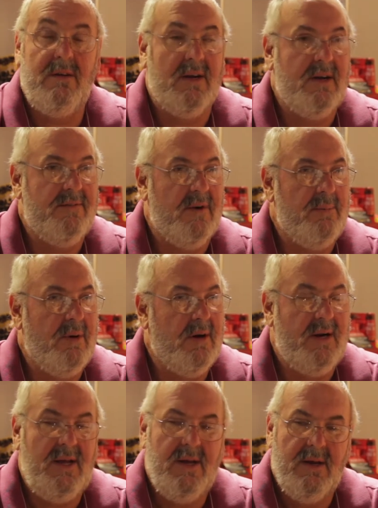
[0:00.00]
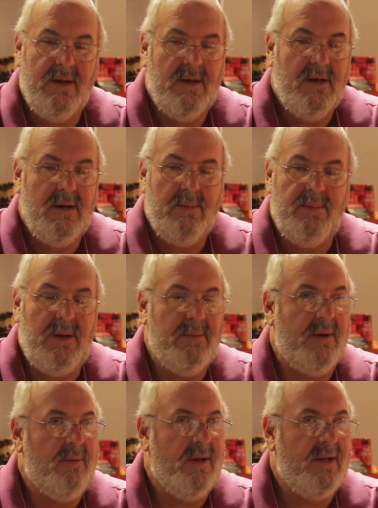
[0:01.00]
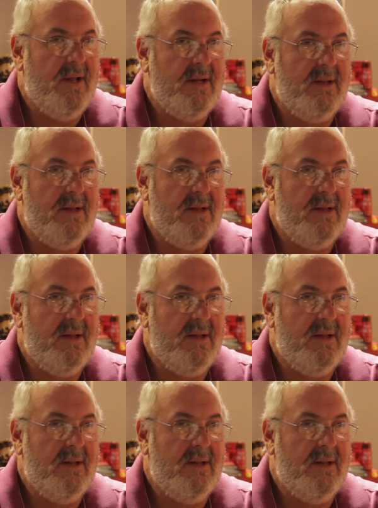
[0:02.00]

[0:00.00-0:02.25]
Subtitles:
They're good for a party. People that really like